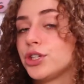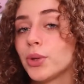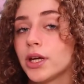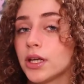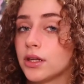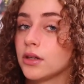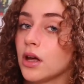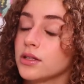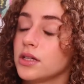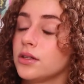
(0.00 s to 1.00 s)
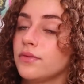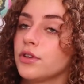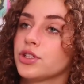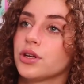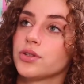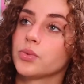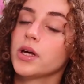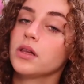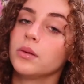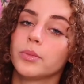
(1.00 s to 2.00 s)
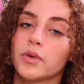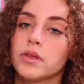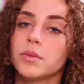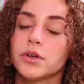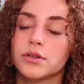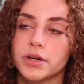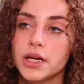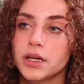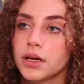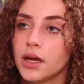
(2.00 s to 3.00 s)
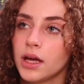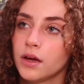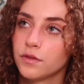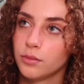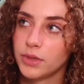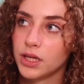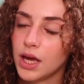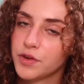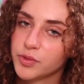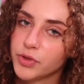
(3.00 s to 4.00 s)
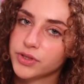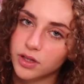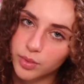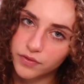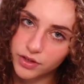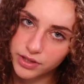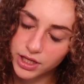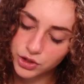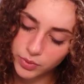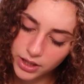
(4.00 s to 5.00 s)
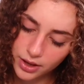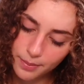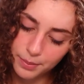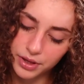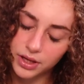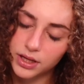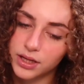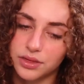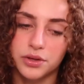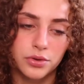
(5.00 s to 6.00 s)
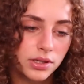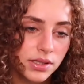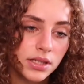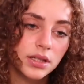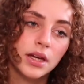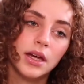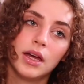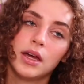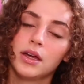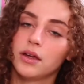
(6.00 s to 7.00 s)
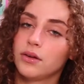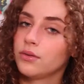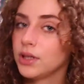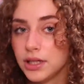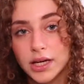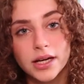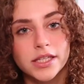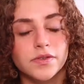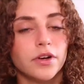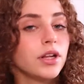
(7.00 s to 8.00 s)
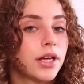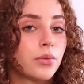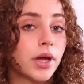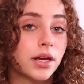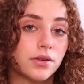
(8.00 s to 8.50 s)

You can get the non-tinted version as well. Both of them are great. For me, I've experienced a little bit of irritation with them, but nothing crazy. Really nice, very lightweight.